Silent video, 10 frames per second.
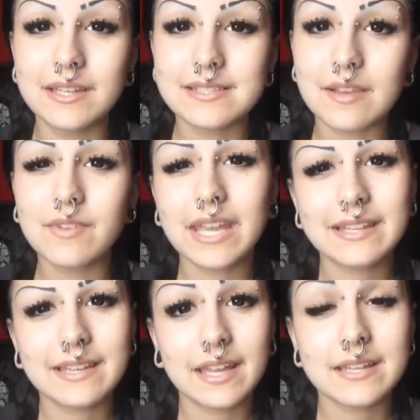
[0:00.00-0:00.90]
7 to
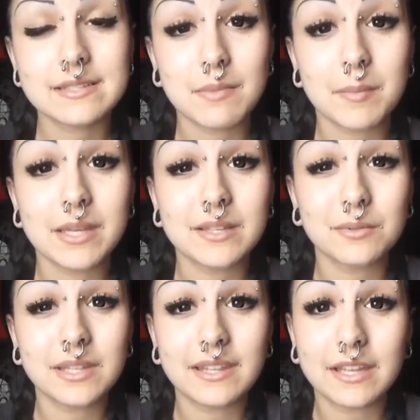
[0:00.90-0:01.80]
8 days, maybe
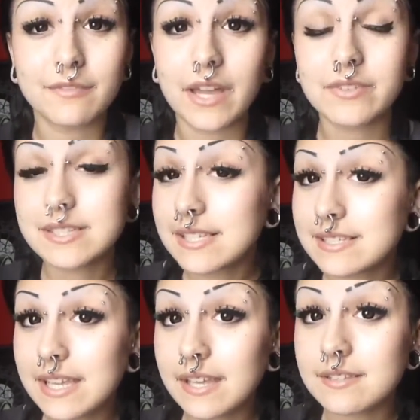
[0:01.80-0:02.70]
only like 5 to
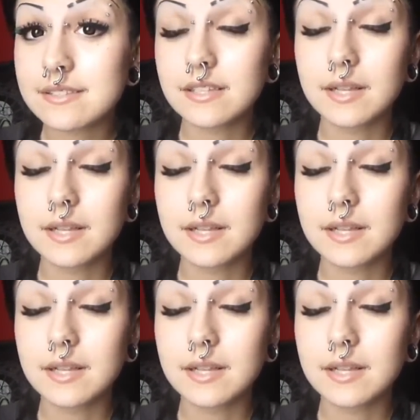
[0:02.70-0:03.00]
6 days.